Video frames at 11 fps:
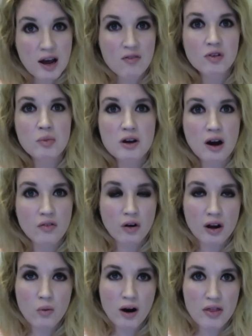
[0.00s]
definitely be
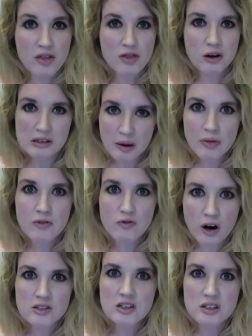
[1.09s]
covering it when I think there's something
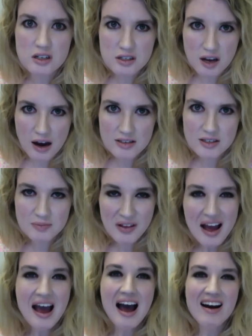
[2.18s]
for us to discuss.
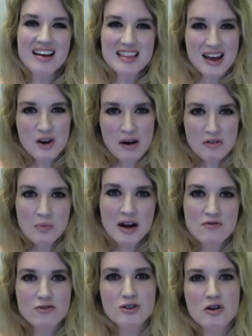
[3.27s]
All right, thank you
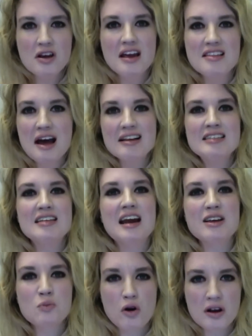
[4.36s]
everybody for tuning in. That's
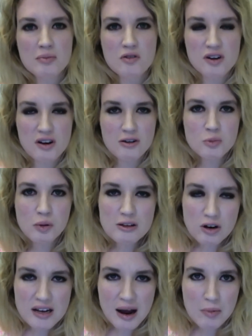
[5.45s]
today's morning morning movie news, please
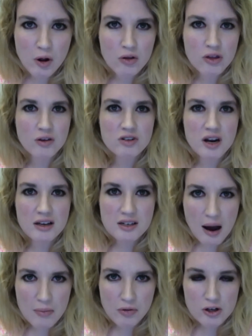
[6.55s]
write down below what you think of today's
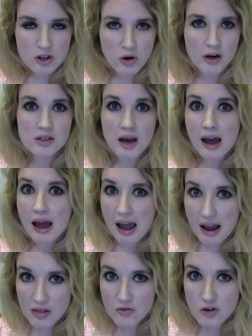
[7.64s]
top three stories and
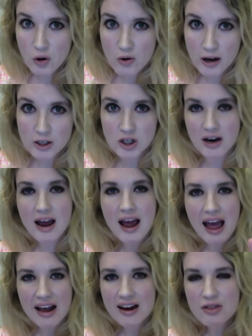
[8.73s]
the viewer question,
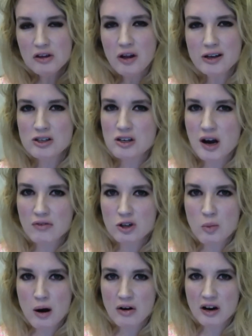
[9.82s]
anything you'd like to see covered
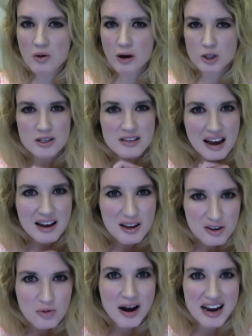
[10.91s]
tomorrow, and any questions that
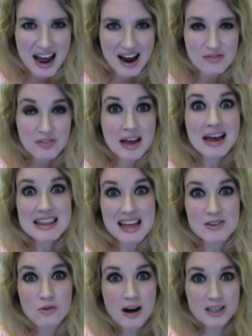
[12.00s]
you might have.
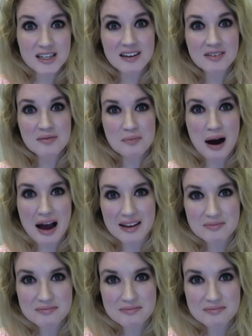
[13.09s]
Thanks for watching. Bye.